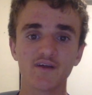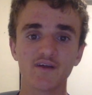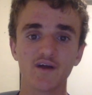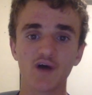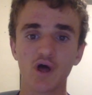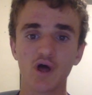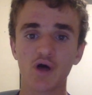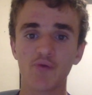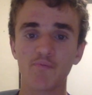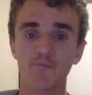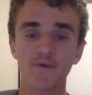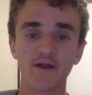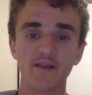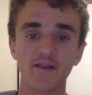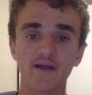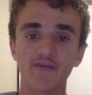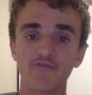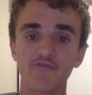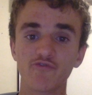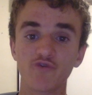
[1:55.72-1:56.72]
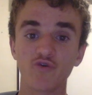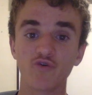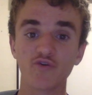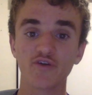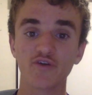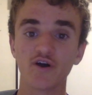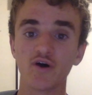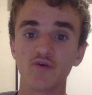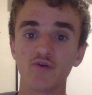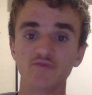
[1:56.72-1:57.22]
up by like 4
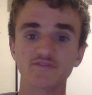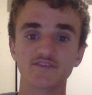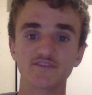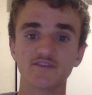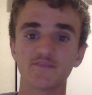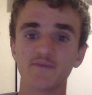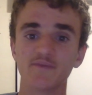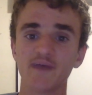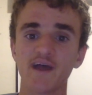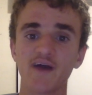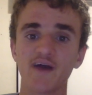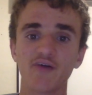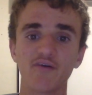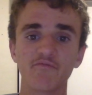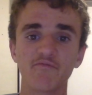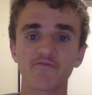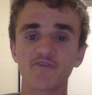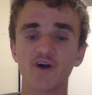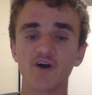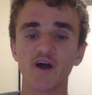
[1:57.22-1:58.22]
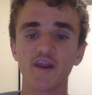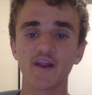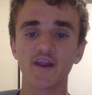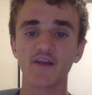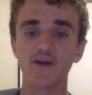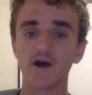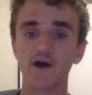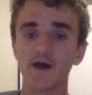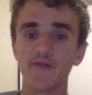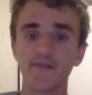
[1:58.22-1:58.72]
goals to the Power on Friday night,